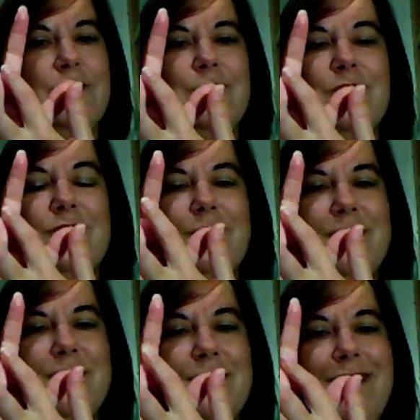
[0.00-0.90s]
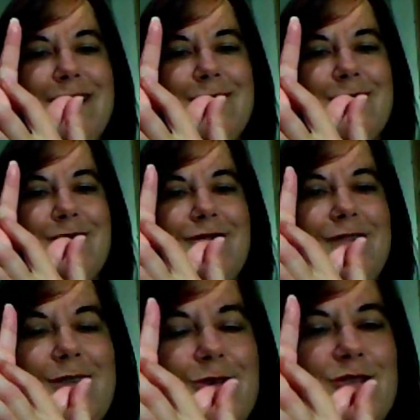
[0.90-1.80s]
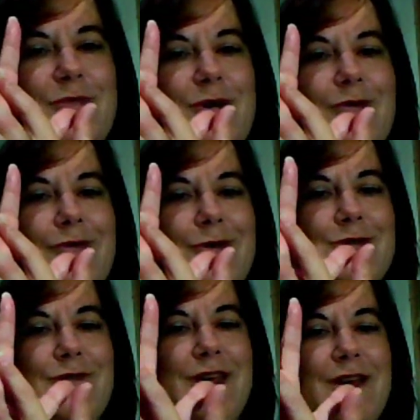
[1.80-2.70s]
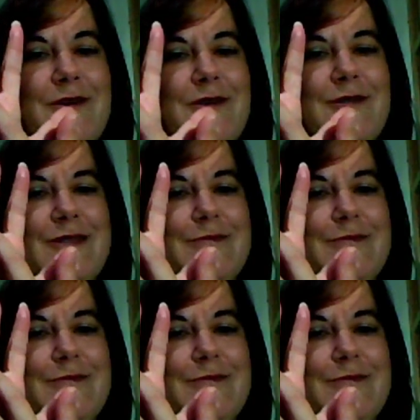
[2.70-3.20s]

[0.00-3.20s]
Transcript: Could move up to the base of the Jupiter first finger,